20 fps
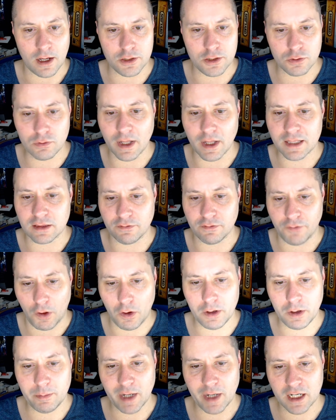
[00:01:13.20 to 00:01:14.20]
like the
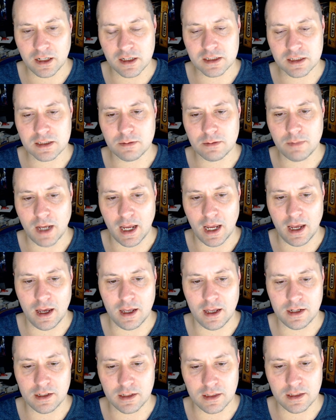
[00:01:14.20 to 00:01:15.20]
following mechanism
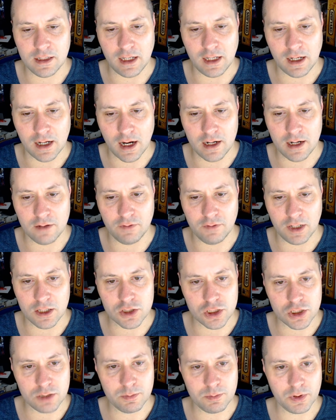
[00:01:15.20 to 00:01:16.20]
and the kind of
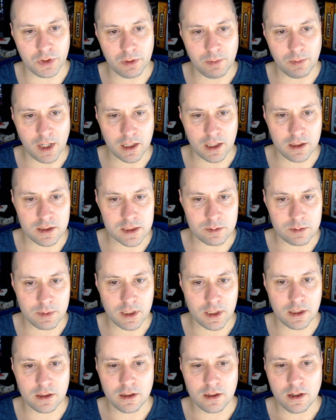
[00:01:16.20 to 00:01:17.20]
engine building mechanism in
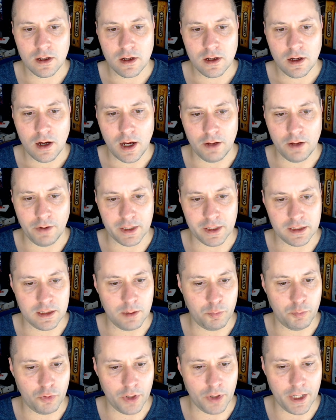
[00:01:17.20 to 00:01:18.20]
it. I like the
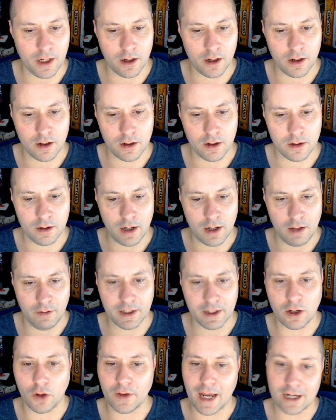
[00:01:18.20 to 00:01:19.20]
player. I
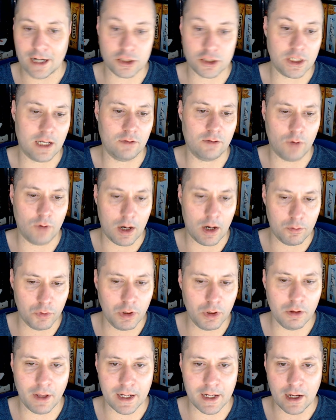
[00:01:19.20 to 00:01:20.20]
really
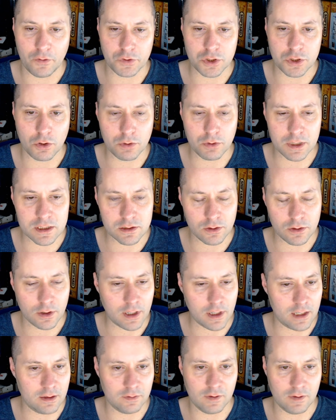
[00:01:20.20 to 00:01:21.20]
like how the tokens look. I
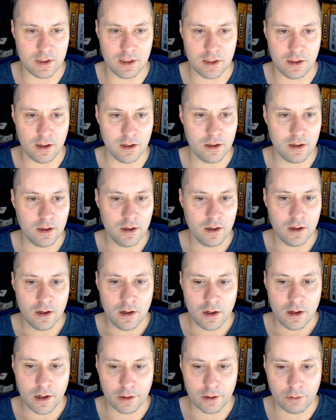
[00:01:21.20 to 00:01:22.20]
think they did a
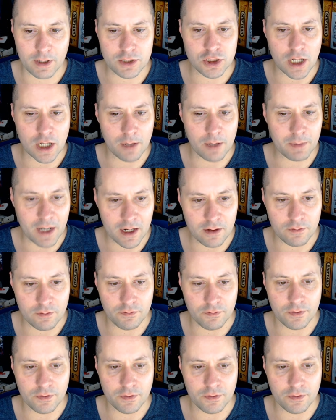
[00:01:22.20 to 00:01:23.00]
great job kind of